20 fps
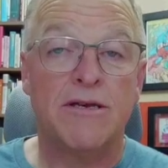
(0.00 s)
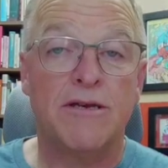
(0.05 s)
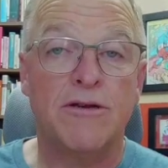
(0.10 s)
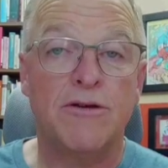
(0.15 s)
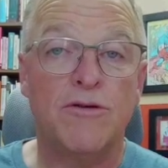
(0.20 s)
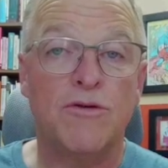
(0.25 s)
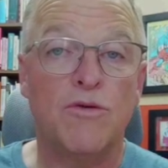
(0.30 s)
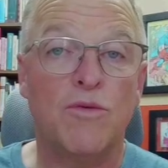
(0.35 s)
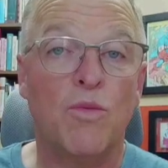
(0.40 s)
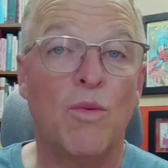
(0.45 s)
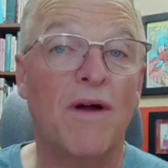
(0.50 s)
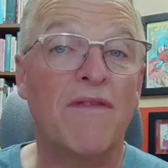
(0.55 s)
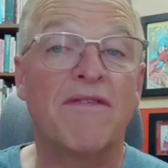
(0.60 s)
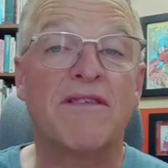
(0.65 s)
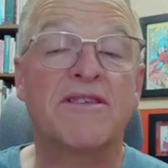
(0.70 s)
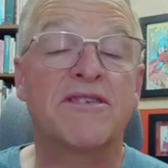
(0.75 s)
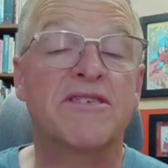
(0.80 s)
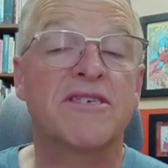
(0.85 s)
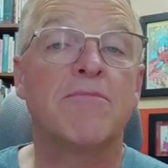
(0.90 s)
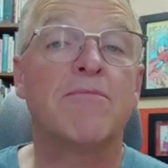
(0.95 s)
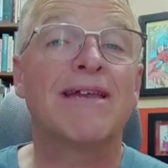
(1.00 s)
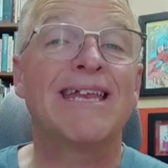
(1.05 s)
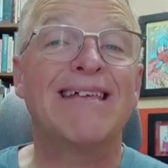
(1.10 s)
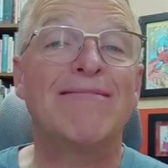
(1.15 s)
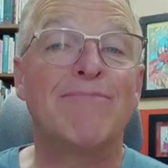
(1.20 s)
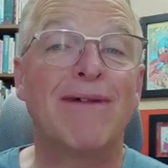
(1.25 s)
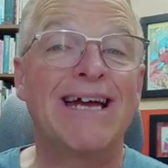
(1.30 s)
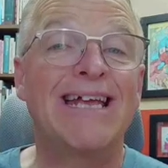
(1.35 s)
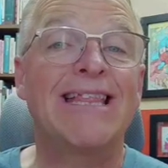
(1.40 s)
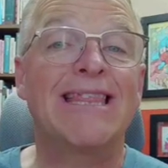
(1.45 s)
what somebody
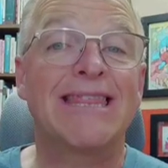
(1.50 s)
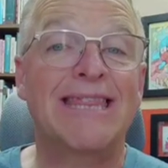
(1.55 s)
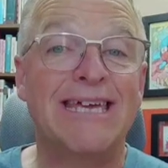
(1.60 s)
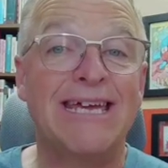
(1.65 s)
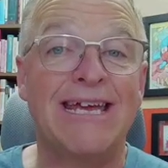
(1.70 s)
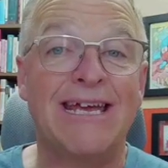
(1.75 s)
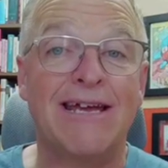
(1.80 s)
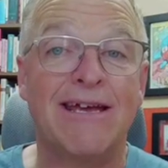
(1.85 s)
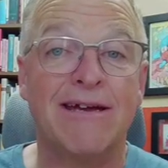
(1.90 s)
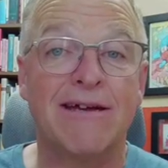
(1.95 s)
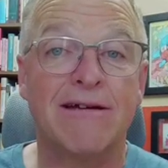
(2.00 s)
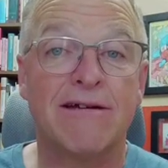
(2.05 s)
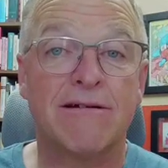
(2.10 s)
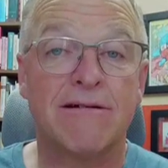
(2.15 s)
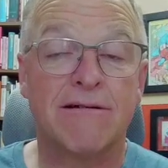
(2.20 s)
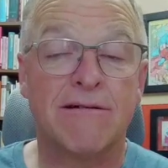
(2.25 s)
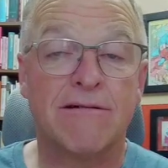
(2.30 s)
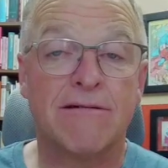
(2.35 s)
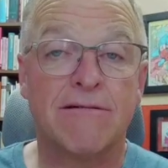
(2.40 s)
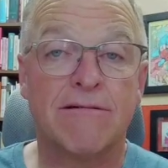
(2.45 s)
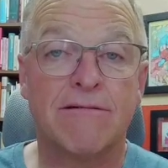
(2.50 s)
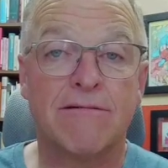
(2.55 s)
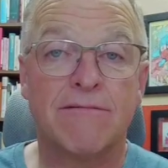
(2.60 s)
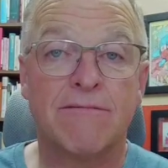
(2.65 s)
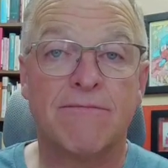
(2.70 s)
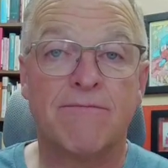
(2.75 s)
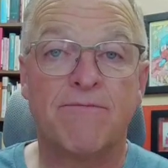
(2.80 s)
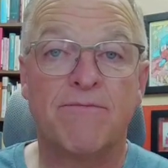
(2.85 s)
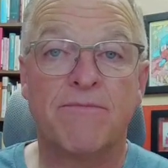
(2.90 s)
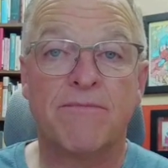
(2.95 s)
might think.
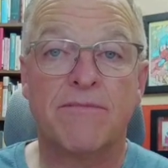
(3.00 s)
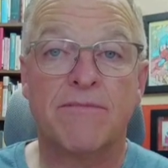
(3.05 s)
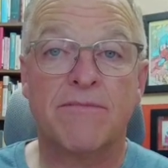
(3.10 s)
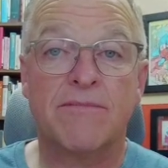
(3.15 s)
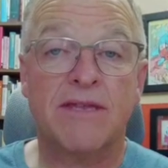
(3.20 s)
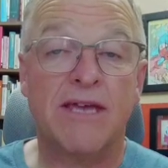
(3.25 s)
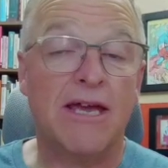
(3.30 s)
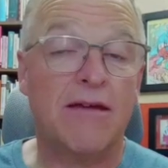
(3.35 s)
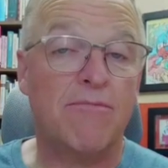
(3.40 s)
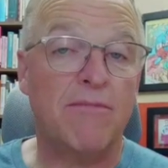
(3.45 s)
Take me